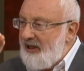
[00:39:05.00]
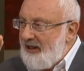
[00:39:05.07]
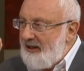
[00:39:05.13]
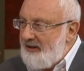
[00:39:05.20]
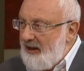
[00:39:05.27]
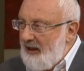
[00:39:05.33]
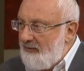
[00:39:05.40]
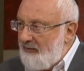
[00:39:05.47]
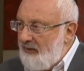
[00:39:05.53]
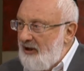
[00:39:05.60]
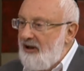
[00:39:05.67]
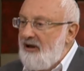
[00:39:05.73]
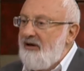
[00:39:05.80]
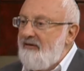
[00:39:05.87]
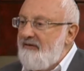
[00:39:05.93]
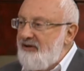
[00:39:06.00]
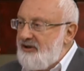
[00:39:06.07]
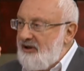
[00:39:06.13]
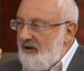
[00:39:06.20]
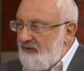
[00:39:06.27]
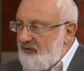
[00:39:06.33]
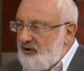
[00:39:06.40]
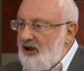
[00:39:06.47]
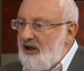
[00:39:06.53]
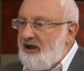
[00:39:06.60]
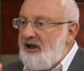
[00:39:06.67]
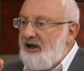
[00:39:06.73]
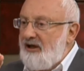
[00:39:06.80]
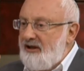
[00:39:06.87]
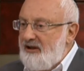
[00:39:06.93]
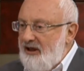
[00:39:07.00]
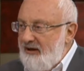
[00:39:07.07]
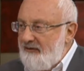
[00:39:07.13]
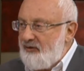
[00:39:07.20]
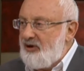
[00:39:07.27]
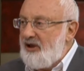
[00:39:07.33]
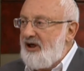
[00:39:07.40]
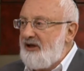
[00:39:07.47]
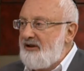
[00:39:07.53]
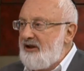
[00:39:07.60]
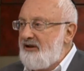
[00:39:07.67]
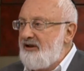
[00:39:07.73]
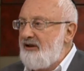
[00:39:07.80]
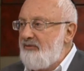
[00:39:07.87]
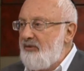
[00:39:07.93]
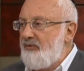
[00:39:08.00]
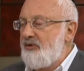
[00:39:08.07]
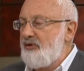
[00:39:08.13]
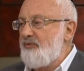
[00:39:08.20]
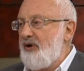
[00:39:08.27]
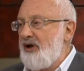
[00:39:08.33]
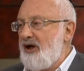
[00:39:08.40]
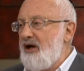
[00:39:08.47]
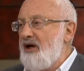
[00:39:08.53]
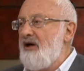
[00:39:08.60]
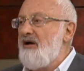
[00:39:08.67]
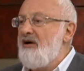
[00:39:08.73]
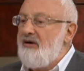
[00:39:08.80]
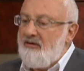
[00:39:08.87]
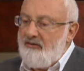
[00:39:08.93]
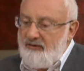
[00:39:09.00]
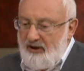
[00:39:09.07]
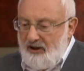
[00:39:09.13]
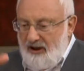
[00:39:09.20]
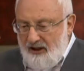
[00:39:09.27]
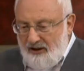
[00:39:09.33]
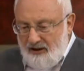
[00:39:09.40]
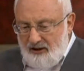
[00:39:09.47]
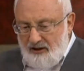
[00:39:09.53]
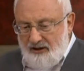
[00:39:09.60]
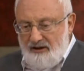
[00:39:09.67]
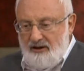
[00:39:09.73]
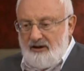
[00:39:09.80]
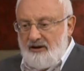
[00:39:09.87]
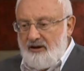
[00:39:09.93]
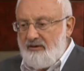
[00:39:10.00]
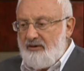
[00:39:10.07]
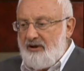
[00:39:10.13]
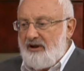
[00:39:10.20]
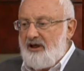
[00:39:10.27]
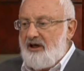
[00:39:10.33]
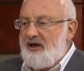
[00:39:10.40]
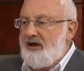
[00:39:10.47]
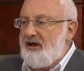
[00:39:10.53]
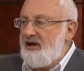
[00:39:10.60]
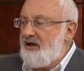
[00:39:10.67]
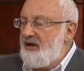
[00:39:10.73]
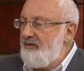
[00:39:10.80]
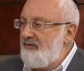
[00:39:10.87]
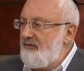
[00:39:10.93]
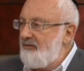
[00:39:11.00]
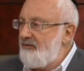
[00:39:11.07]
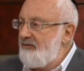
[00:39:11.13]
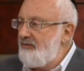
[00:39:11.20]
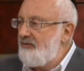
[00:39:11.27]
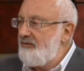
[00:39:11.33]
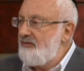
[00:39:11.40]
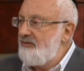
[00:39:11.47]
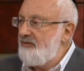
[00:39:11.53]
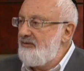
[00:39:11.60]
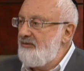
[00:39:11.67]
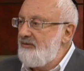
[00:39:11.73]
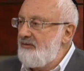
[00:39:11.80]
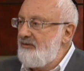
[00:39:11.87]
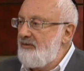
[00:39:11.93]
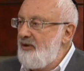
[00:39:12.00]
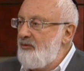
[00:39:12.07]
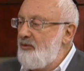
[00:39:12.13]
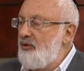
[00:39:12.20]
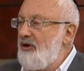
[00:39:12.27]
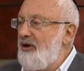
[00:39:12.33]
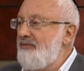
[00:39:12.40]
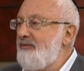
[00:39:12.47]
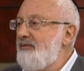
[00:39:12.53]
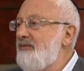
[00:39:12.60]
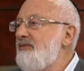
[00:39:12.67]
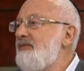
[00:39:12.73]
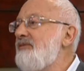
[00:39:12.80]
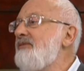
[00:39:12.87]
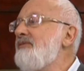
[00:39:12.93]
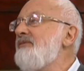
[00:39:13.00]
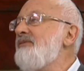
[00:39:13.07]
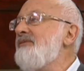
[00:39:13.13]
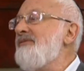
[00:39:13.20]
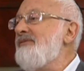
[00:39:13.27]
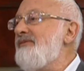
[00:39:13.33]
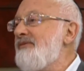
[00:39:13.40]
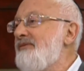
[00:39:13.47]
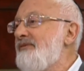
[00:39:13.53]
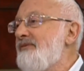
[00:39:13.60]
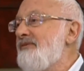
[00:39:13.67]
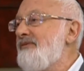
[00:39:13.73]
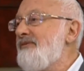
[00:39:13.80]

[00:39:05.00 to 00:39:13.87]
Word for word: are animals, and we need to work on each on ourselves. In order to become a human, and then we have to do this with our family, and then